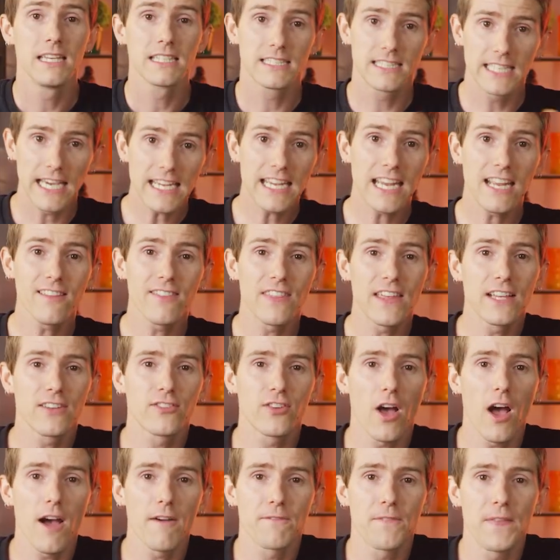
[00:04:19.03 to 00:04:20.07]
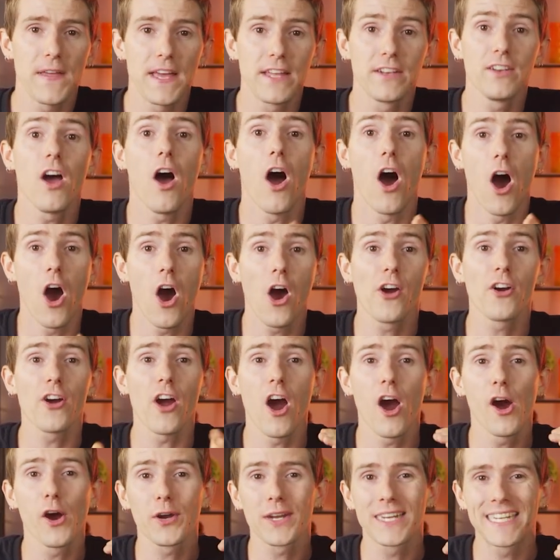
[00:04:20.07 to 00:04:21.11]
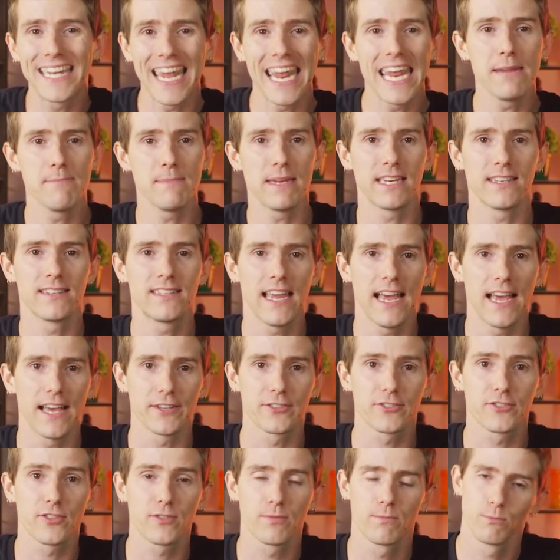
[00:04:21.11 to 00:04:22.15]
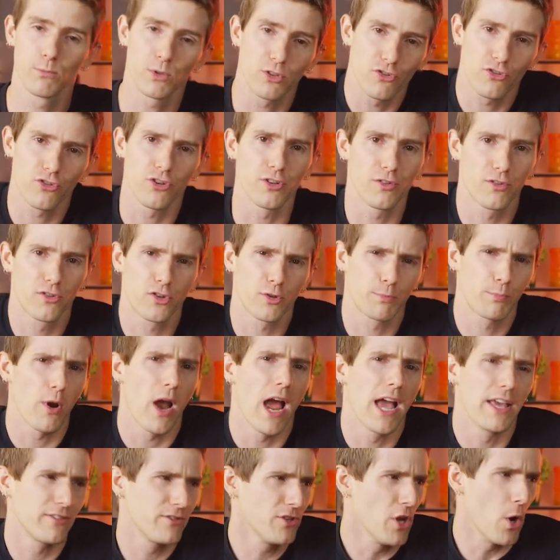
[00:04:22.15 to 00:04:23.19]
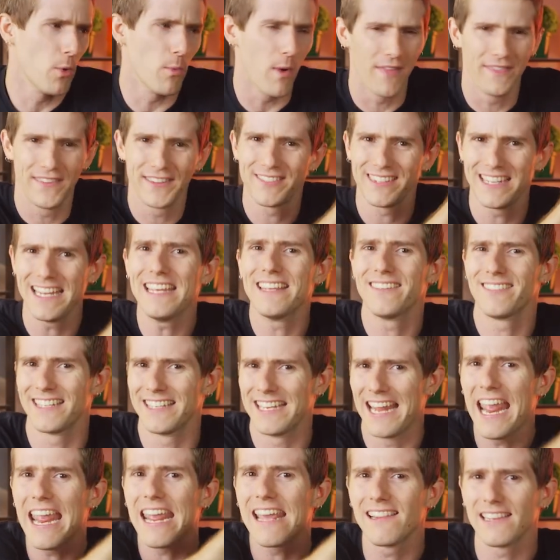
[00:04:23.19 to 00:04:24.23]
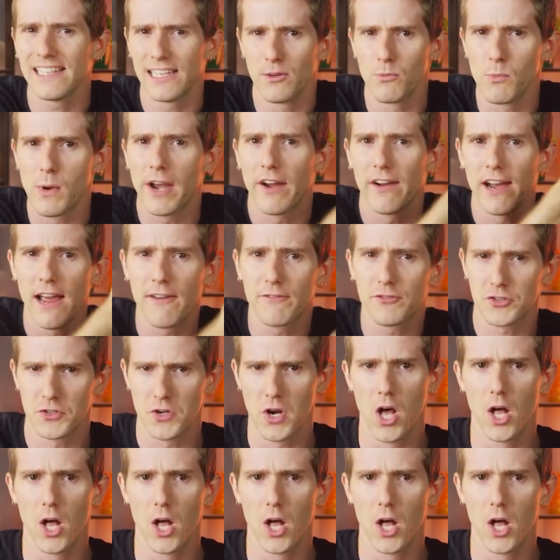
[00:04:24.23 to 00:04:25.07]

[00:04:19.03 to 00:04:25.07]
Kicking things off then are our gaming tests, which should surprise no one. This is an Alienware after